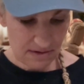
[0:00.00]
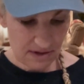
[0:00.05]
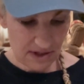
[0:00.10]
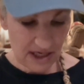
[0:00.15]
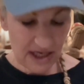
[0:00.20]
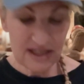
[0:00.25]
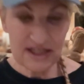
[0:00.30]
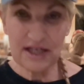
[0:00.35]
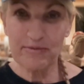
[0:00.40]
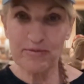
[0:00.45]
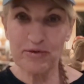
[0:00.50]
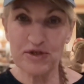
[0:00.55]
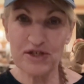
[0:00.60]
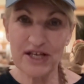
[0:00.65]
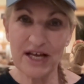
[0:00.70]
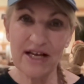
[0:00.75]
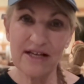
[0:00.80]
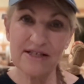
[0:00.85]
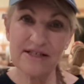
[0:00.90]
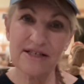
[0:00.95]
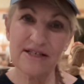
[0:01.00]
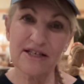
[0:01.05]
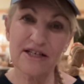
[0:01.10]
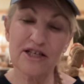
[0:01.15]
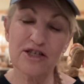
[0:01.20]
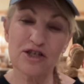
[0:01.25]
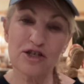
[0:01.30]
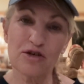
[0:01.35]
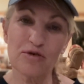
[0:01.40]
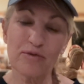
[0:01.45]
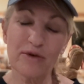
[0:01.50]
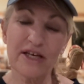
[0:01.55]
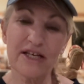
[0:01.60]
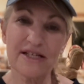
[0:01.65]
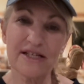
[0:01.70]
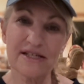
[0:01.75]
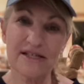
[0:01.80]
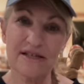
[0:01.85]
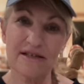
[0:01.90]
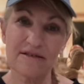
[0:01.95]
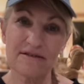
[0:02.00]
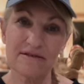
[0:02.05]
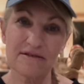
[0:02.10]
18% in 2 weeks.